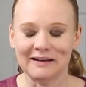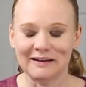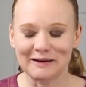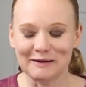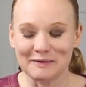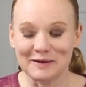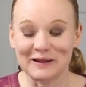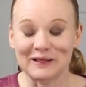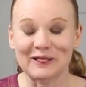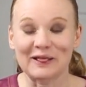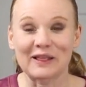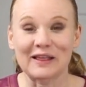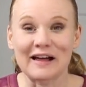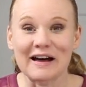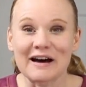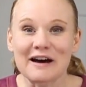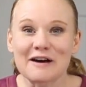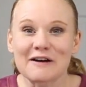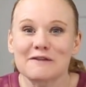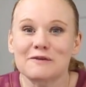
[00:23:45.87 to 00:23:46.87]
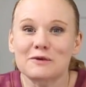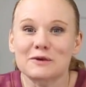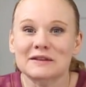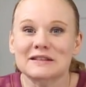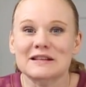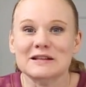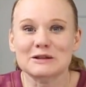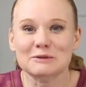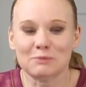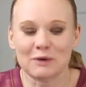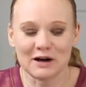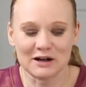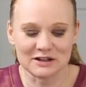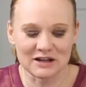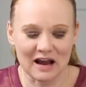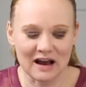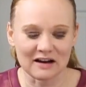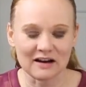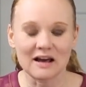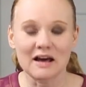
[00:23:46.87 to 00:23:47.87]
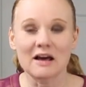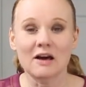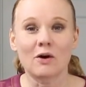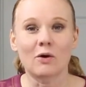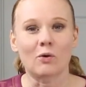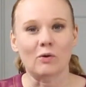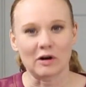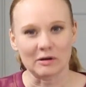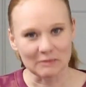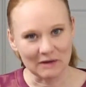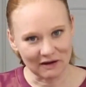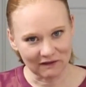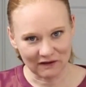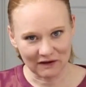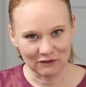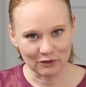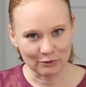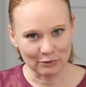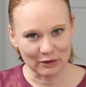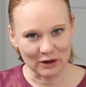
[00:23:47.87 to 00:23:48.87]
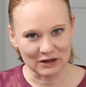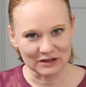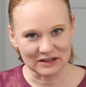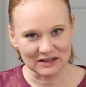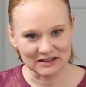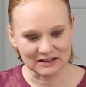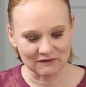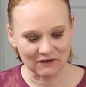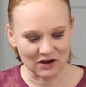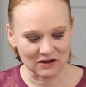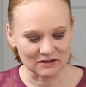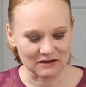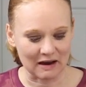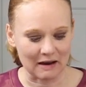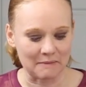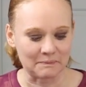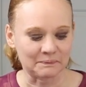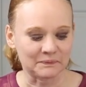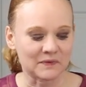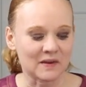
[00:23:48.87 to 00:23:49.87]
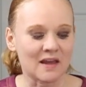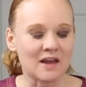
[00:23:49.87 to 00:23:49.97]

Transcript: am in love with this project, one of my favorite projects of all time.